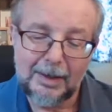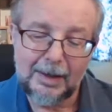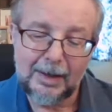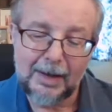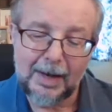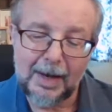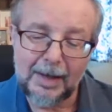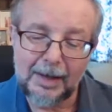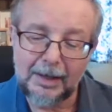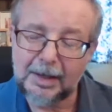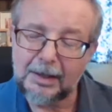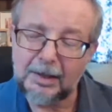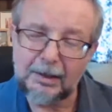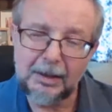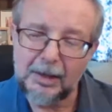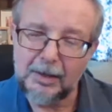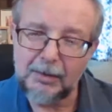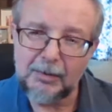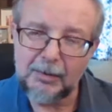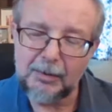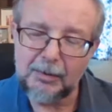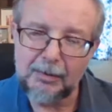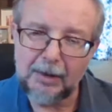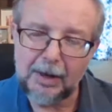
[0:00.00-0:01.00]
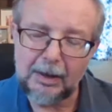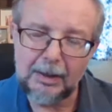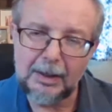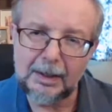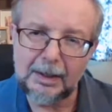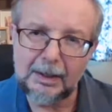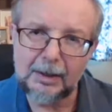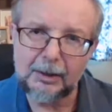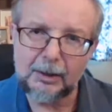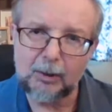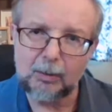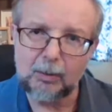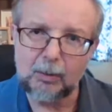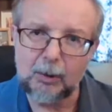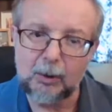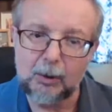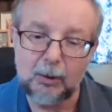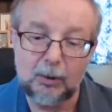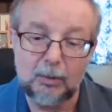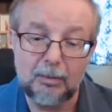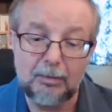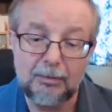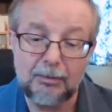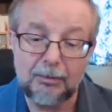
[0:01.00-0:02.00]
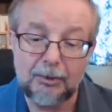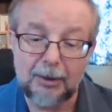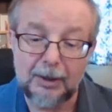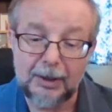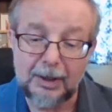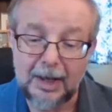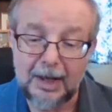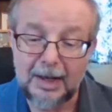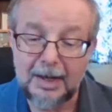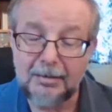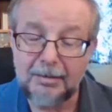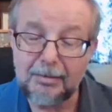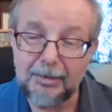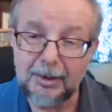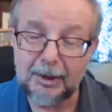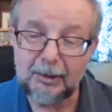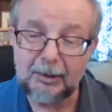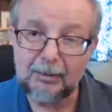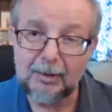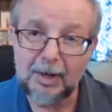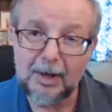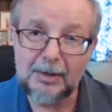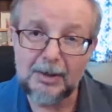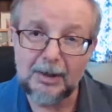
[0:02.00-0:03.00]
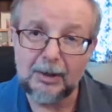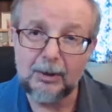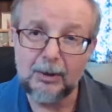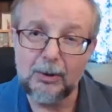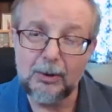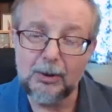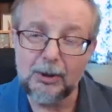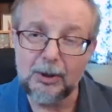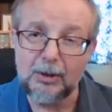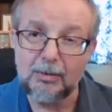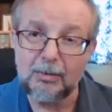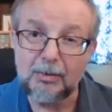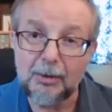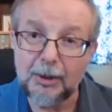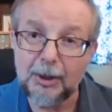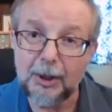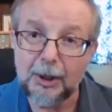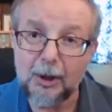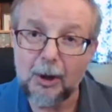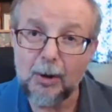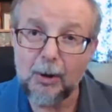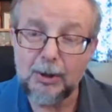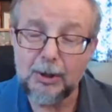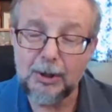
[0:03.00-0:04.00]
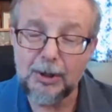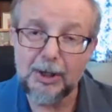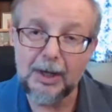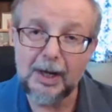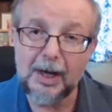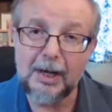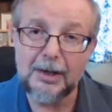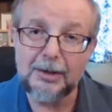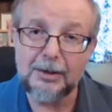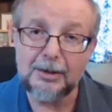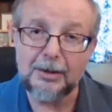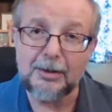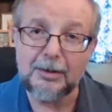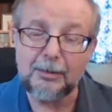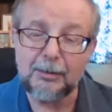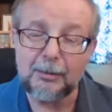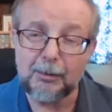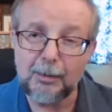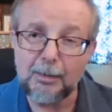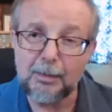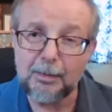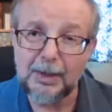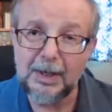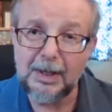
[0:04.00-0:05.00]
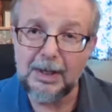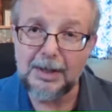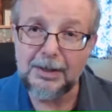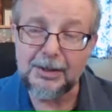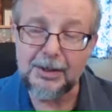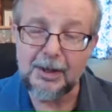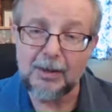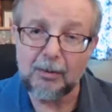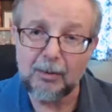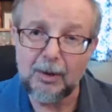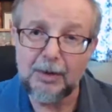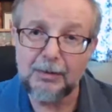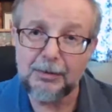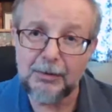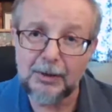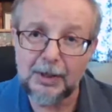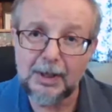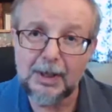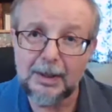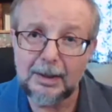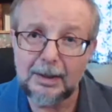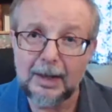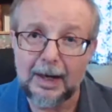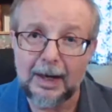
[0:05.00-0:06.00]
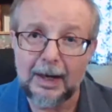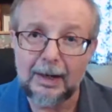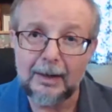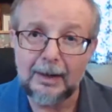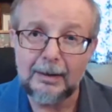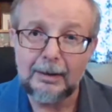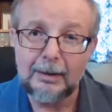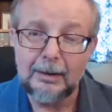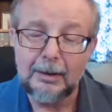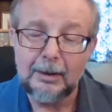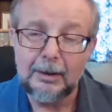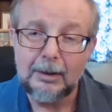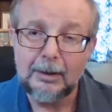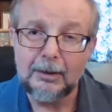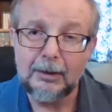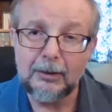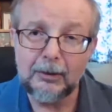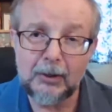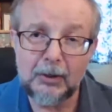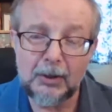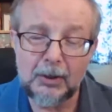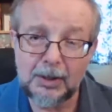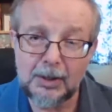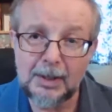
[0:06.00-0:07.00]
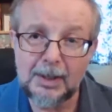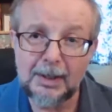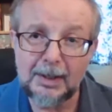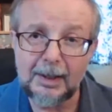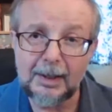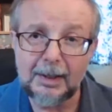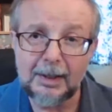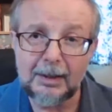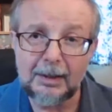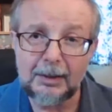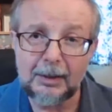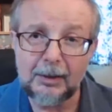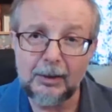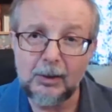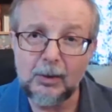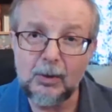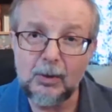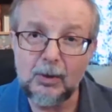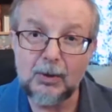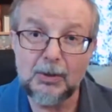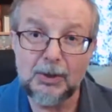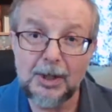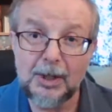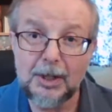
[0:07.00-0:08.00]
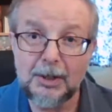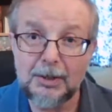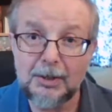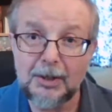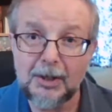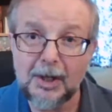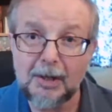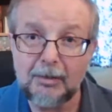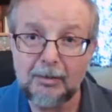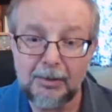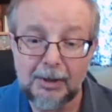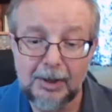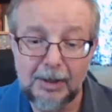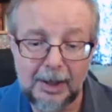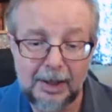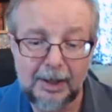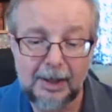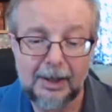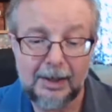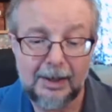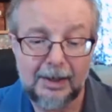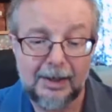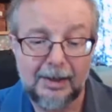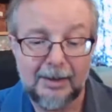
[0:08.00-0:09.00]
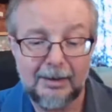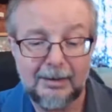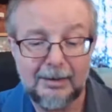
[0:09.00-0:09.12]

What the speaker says: And it leaves very little room for conflict resolution, for negotiations, for peace. And we've seen that. You can see that on the news each and every day.